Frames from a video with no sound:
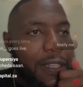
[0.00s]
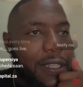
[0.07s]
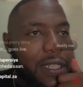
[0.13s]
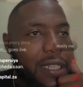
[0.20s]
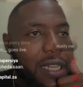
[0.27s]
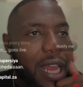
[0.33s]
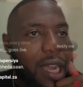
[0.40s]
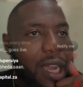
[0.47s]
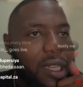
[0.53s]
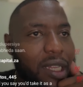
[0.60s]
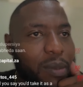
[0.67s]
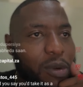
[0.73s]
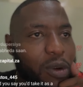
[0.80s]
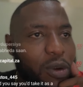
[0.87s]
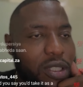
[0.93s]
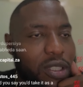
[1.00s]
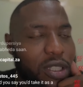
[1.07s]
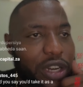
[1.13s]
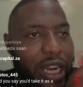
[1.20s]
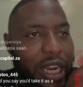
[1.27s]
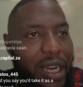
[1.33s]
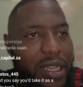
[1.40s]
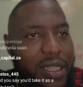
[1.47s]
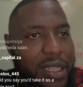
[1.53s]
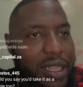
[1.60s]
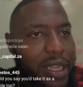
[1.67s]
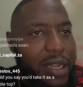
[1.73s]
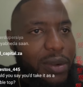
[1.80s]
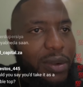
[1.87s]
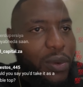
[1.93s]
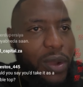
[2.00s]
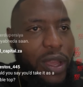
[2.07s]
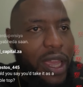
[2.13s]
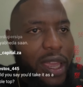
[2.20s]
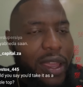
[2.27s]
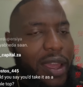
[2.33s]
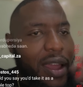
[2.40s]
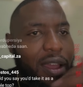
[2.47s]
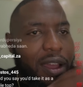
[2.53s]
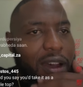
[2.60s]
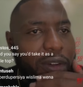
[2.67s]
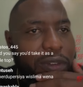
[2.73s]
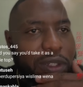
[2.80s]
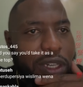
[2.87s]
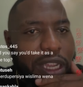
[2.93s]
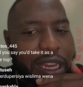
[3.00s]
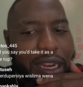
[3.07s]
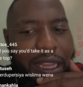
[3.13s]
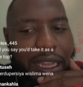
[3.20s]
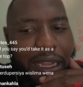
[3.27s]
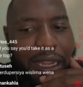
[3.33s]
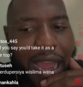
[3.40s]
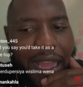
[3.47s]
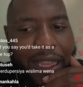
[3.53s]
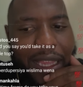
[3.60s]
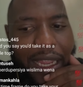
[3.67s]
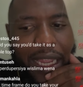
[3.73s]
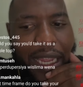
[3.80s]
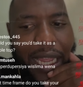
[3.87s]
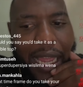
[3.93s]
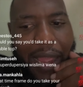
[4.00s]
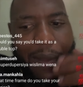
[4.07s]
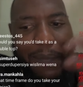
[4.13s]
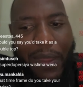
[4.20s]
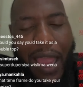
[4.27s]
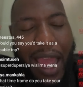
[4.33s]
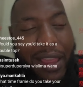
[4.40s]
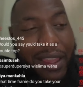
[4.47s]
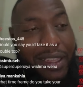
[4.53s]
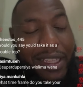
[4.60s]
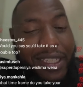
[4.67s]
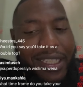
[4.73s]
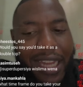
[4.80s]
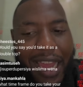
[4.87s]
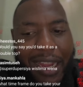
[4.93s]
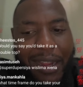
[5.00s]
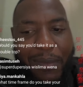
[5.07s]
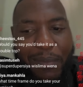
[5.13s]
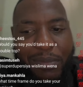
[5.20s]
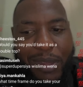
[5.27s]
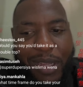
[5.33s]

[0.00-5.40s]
this is like the most realistic way of trading? I think this is like